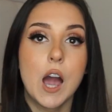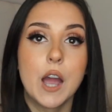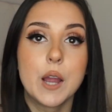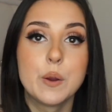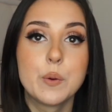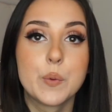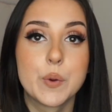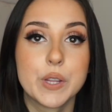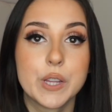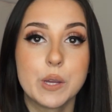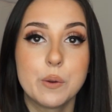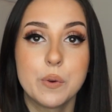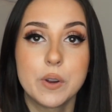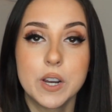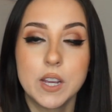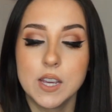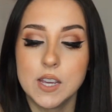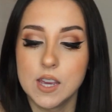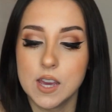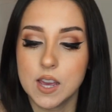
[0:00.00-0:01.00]
I really
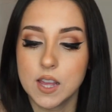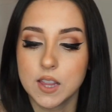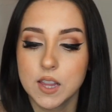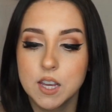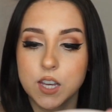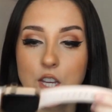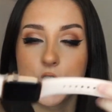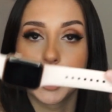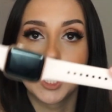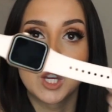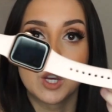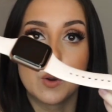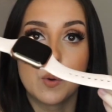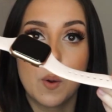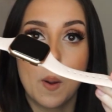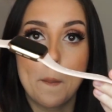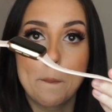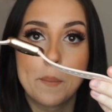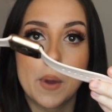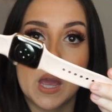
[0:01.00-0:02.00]
want to get like Q
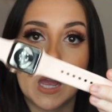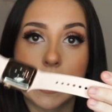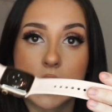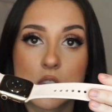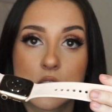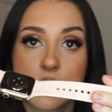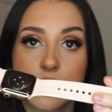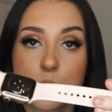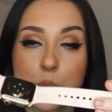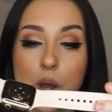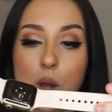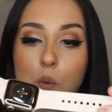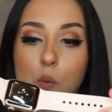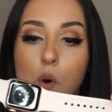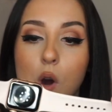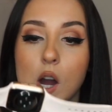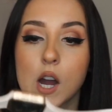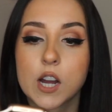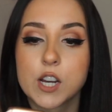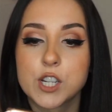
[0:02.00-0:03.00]
bands for my
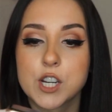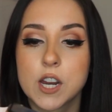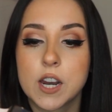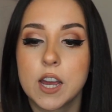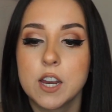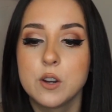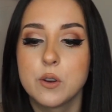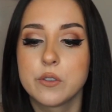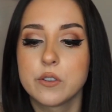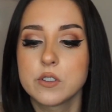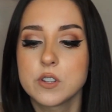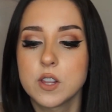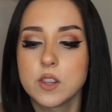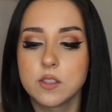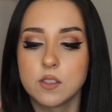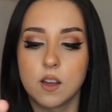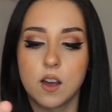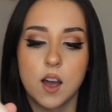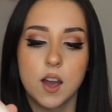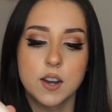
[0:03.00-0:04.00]
watch, and I know there's a
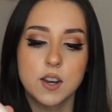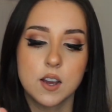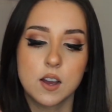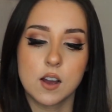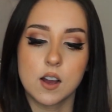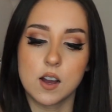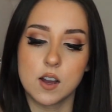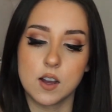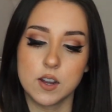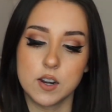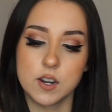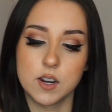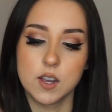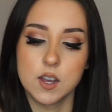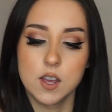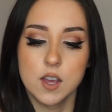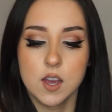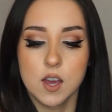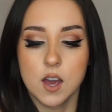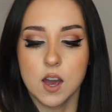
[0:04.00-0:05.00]
lot on
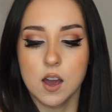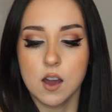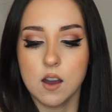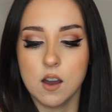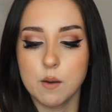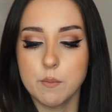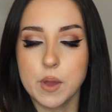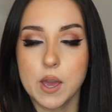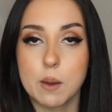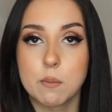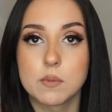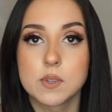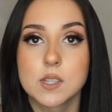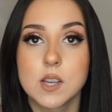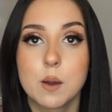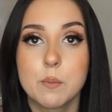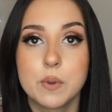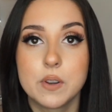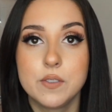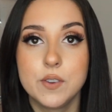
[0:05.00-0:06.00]
um,
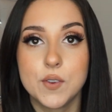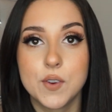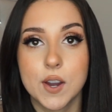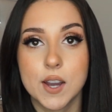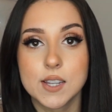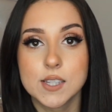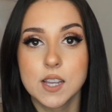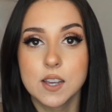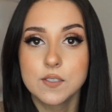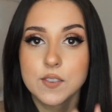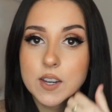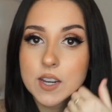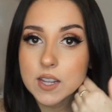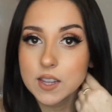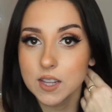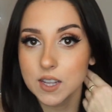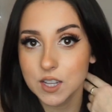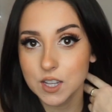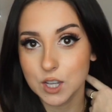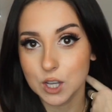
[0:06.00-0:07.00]
Amazon, but if you guys have any
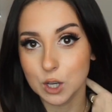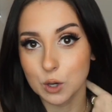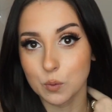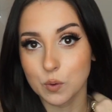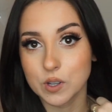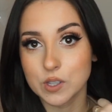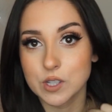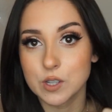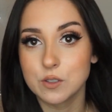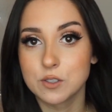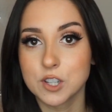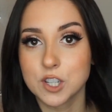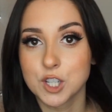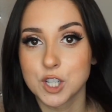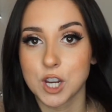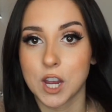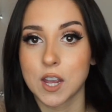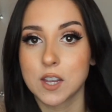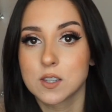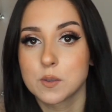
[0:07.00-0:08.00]
like cute ones you
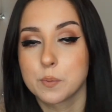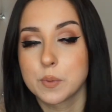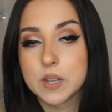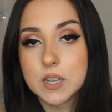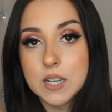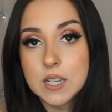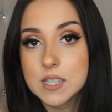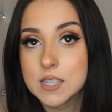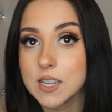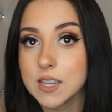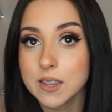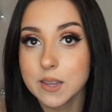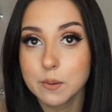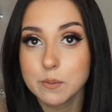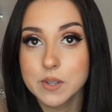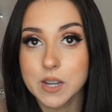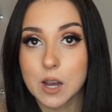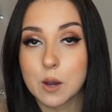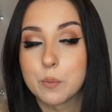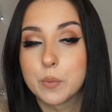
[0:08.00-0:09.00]
suggest, please link them
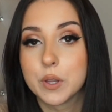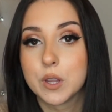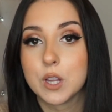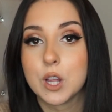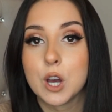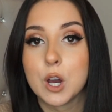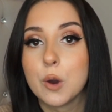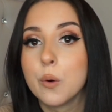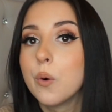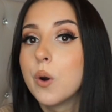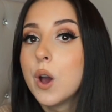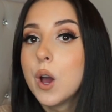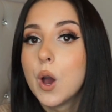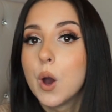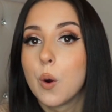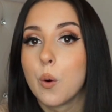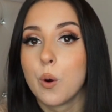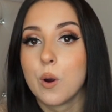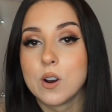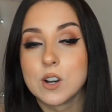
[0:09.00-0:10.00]
down below
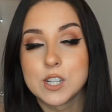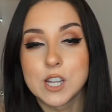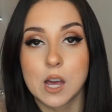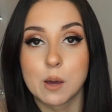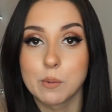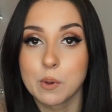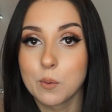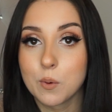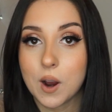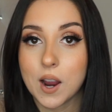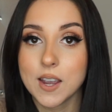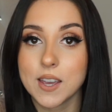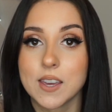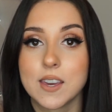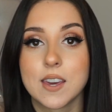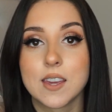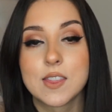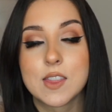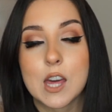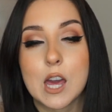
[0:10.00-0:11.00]
or tell me where I can
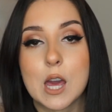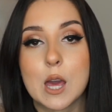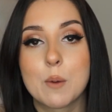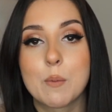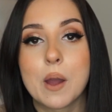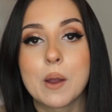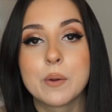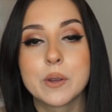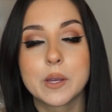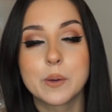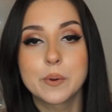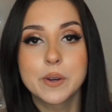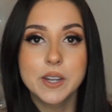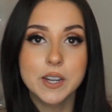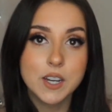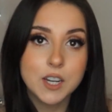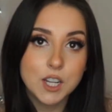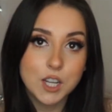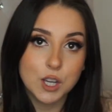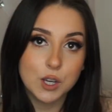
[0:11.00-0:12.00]
get them. I really want to
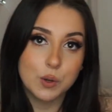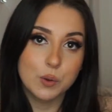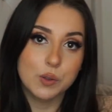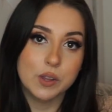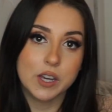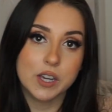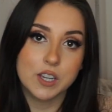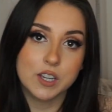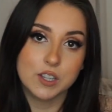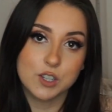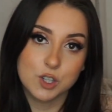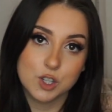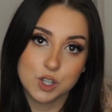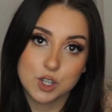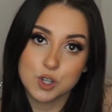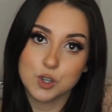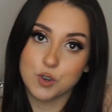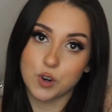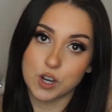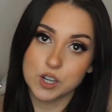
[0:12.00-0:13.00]
get a cute like
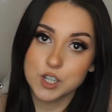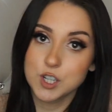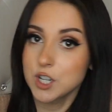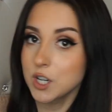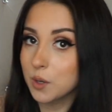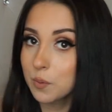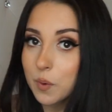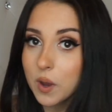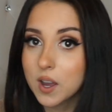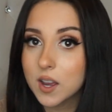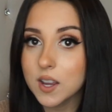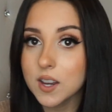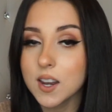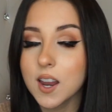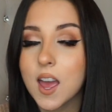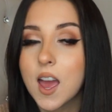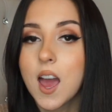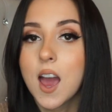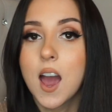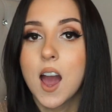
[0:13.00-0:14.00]
scrunchy one.
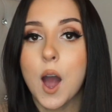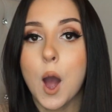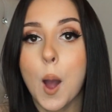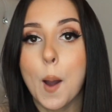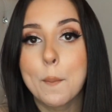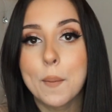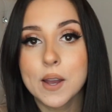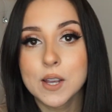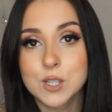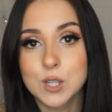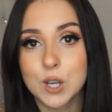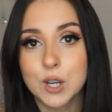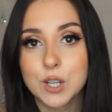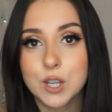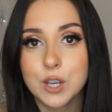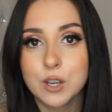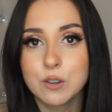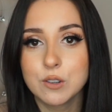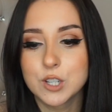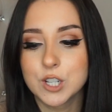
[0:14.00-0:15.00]
Um, I saw a
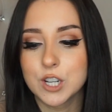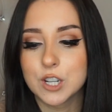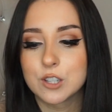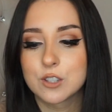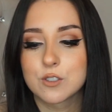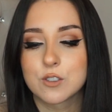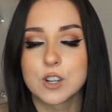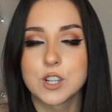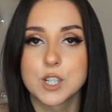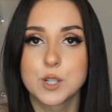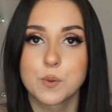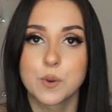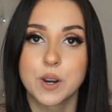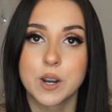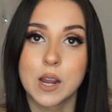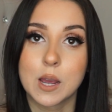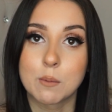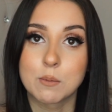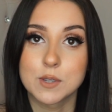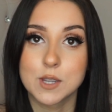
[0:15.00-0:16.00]
cute cheetah scrunchy one on
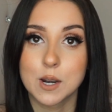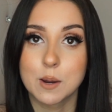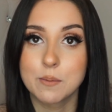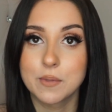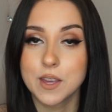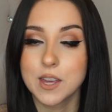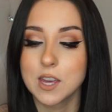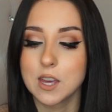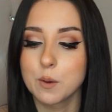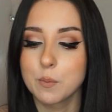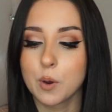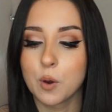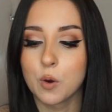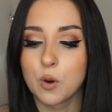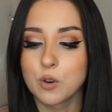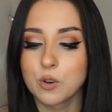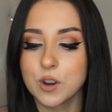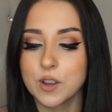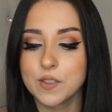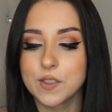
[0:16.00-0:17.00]
Amazon I'm thinking about
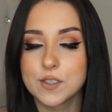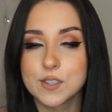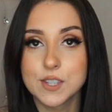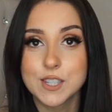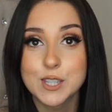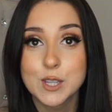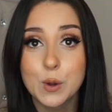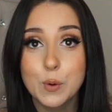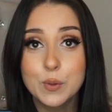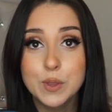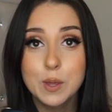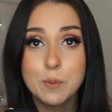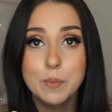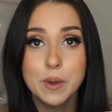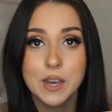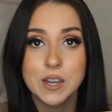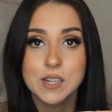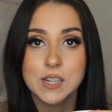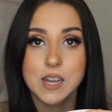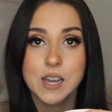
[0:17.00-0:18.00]
ordering. This is the only
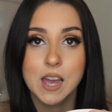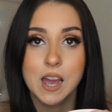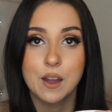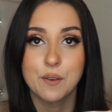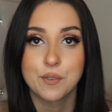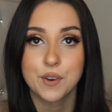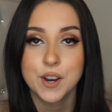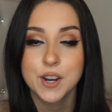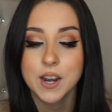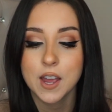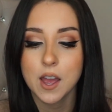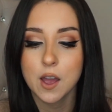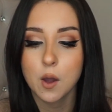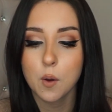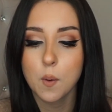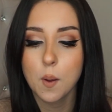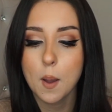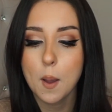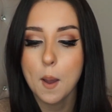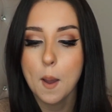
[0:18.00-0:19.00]
band I have right
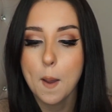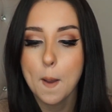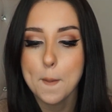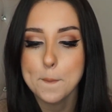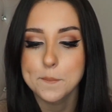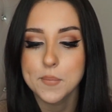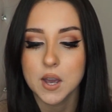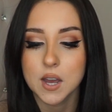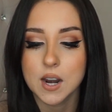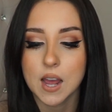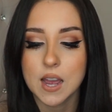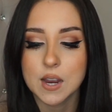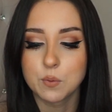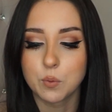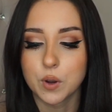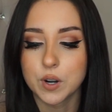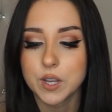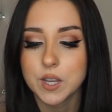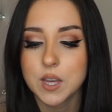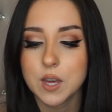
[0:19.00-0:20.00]
now, but I
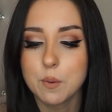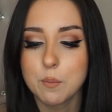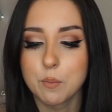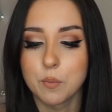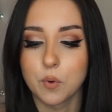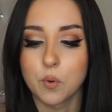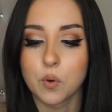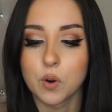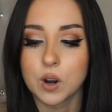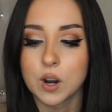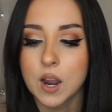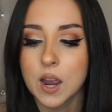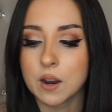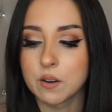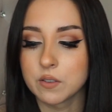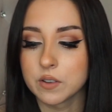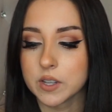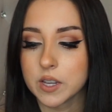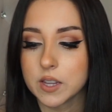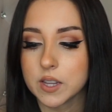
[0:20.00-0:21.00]
want to get more. I
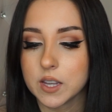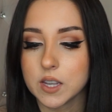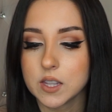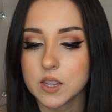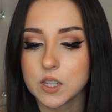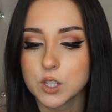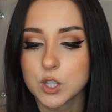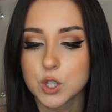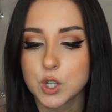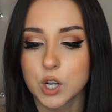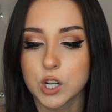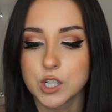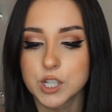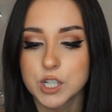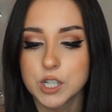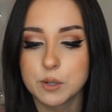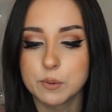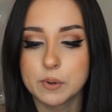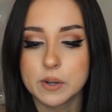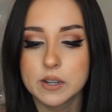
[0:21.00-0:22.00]
really like the
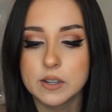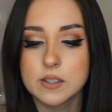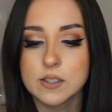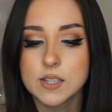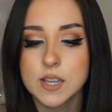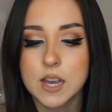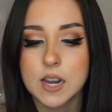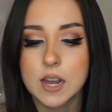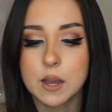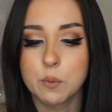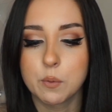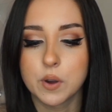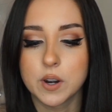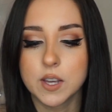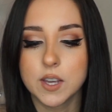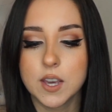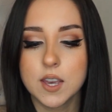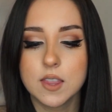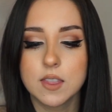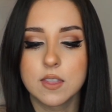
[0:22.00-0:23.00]
scrunchy ones, and I want to
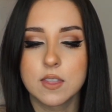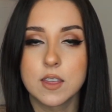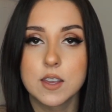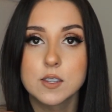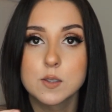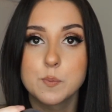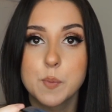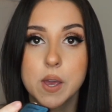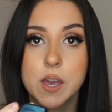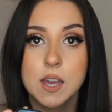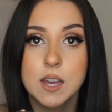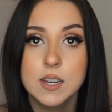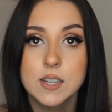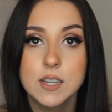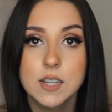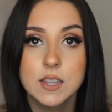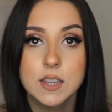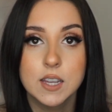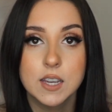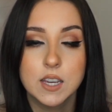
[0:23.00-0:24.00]
get this band
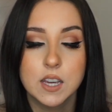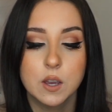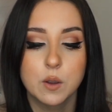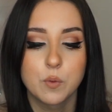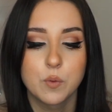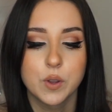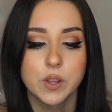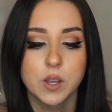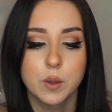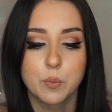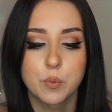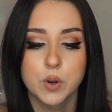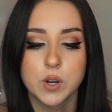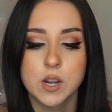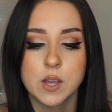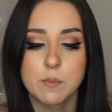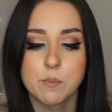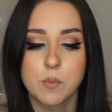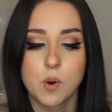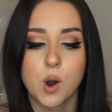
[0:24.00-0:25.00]
in like a really
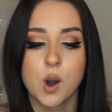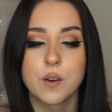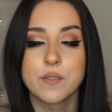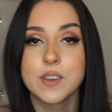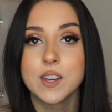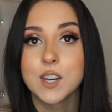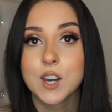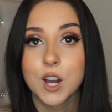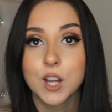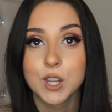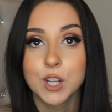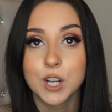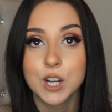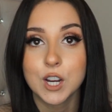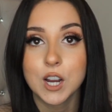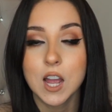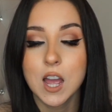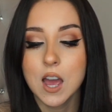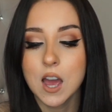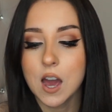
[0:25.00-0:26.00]
pretty mauve-y
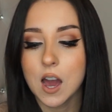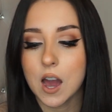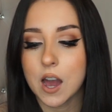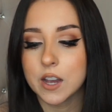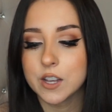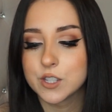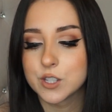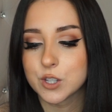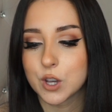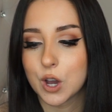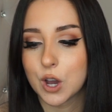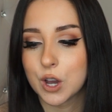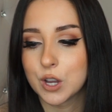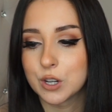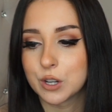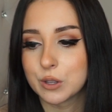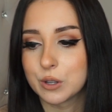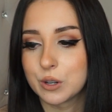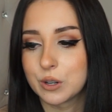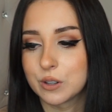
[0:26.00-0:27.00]
color. I saw
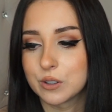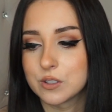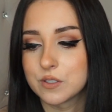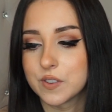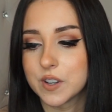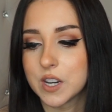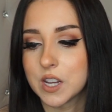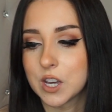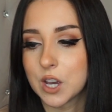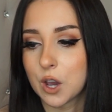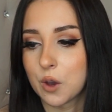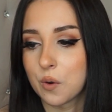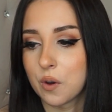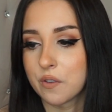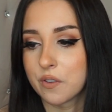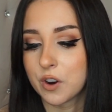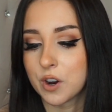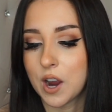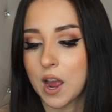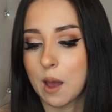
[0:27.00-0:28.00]
another girl's video of
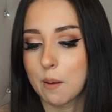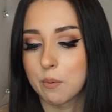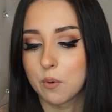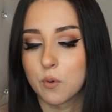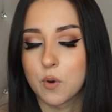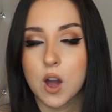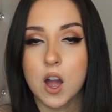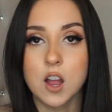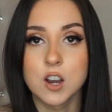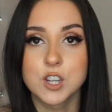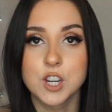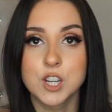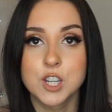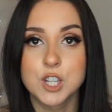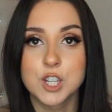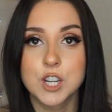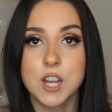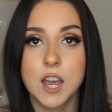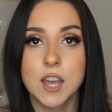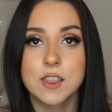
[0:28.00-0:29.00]
her Apple Watch, and
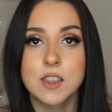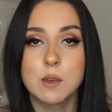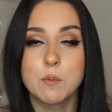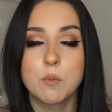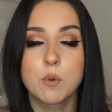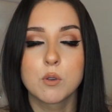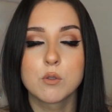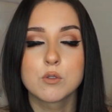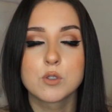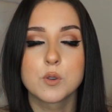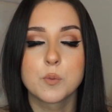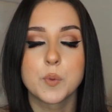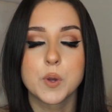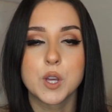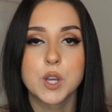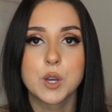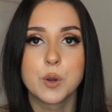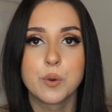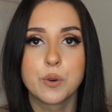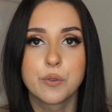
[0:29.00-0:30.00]
she had the most
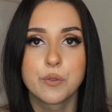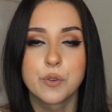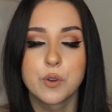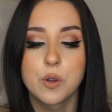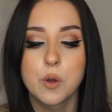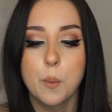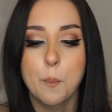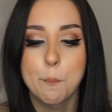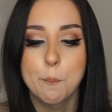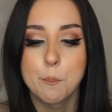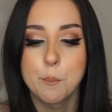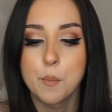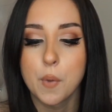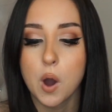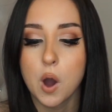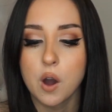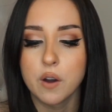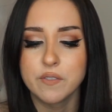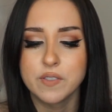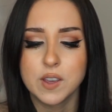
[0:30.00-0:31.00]
beautiful
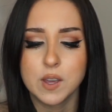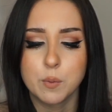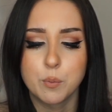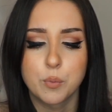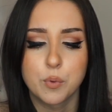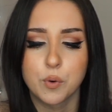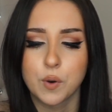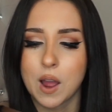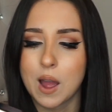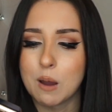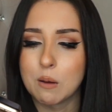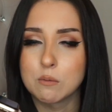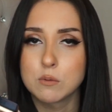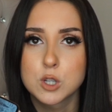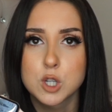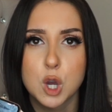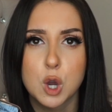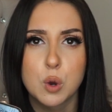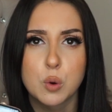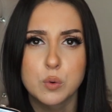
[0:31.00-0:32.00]
mauve-y brown
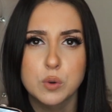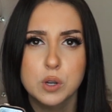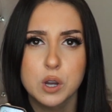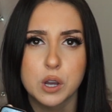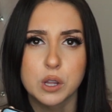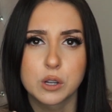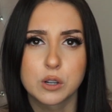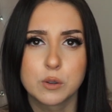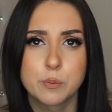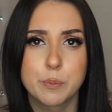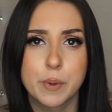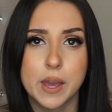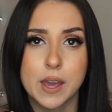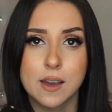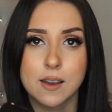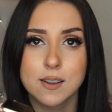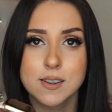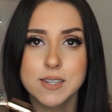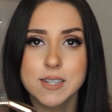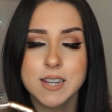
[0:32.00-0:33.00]
tone colored
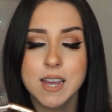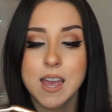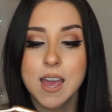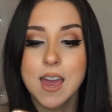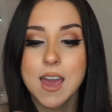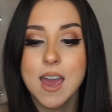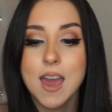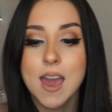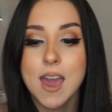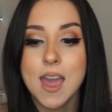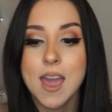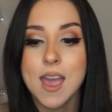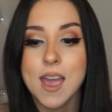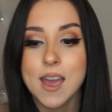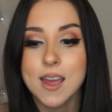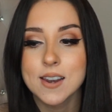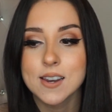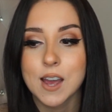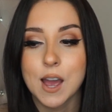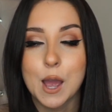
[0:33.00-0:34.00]
band,
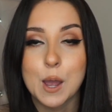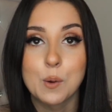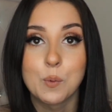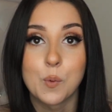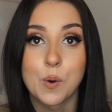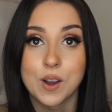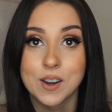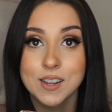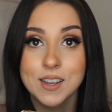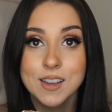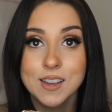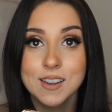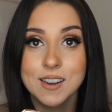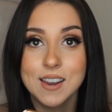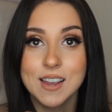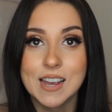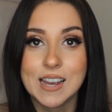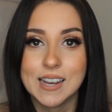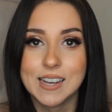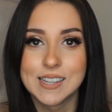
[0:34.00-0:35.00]
and I want it.
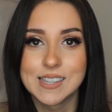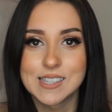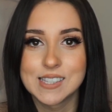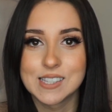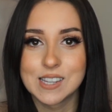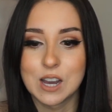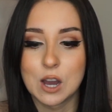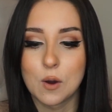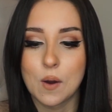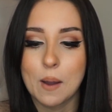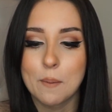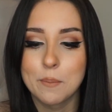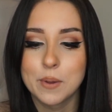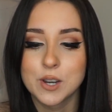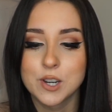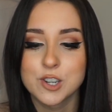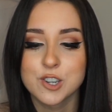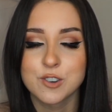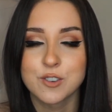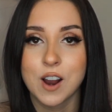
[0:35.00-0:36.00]
So I've
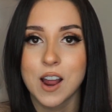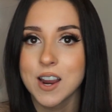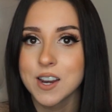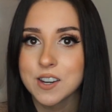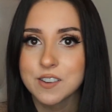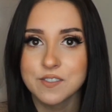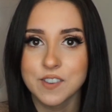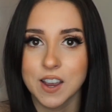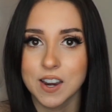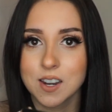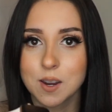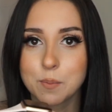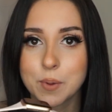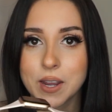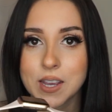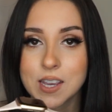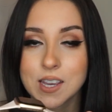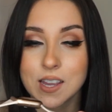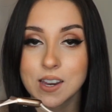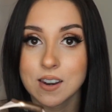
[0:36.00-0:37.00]
been trying to find it, but
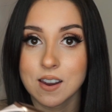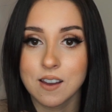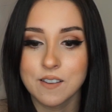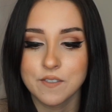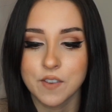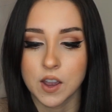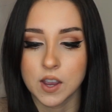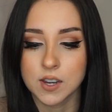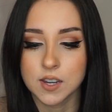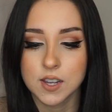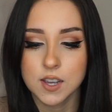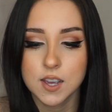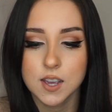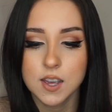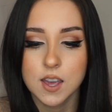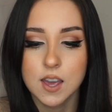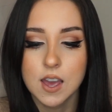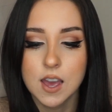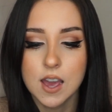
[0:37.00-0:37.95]
I cannot find it.